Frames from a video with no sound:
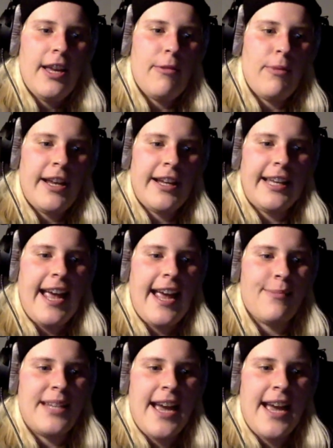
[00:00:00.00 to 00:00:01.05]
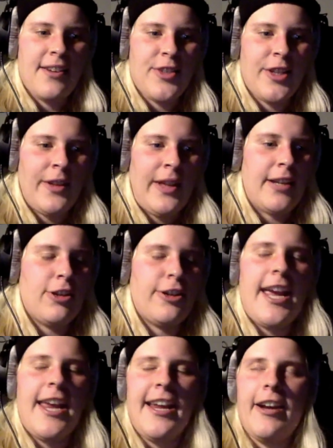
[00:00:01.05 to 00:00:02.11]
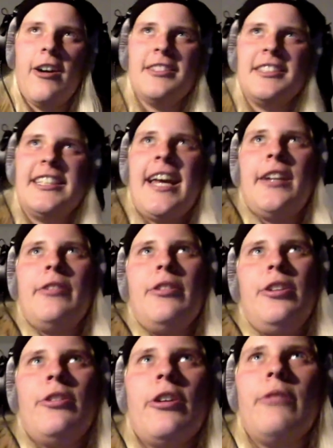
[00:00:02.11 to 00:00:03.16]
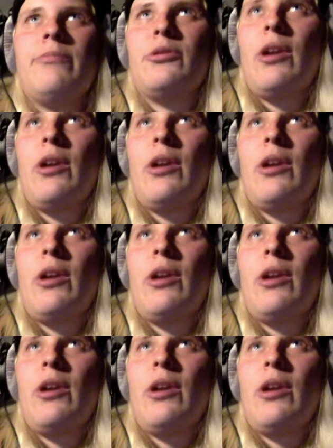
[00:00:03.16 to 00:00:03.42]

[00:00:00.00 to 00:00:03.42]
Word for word: when it came down to, like, creating content, you know,